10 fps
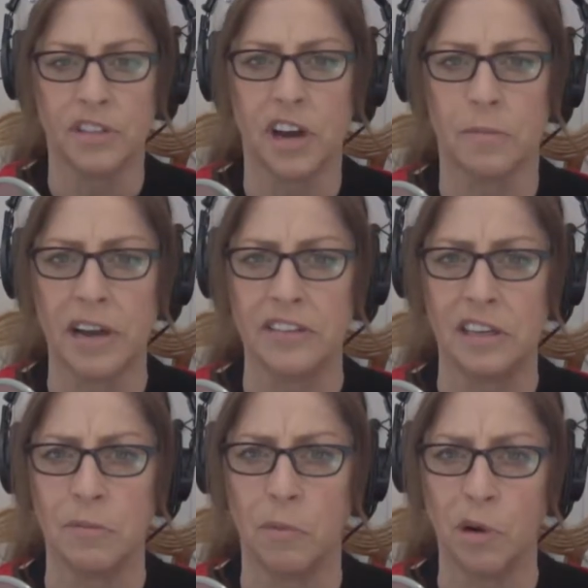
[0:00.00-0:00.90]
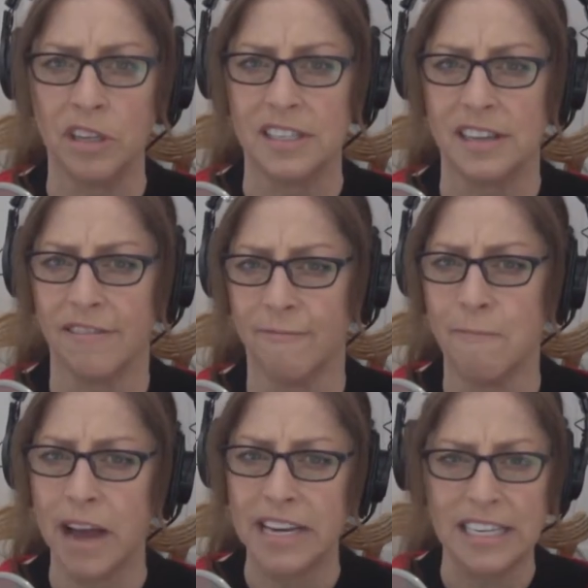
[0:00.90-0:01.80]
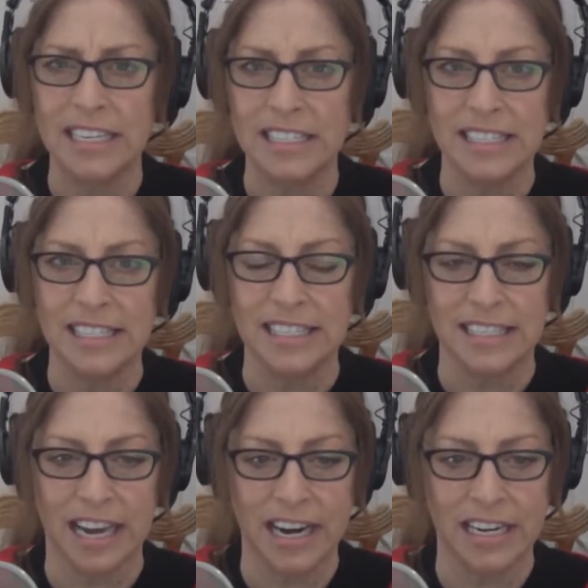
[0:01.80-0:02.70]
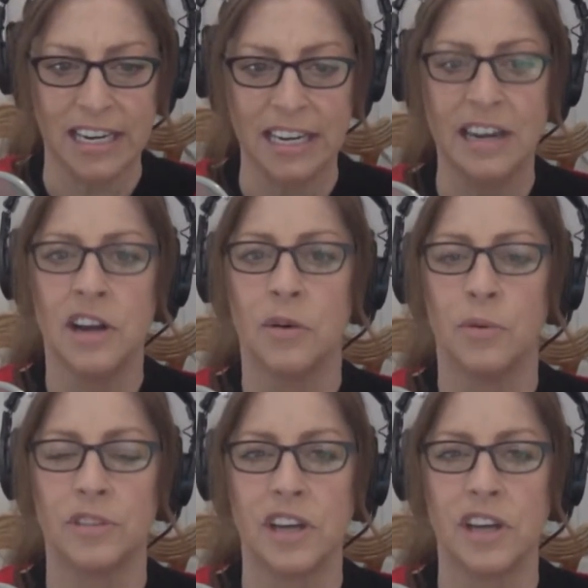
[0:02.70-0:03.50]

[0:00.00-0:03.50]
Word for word: We'll talk about the importance of money in society.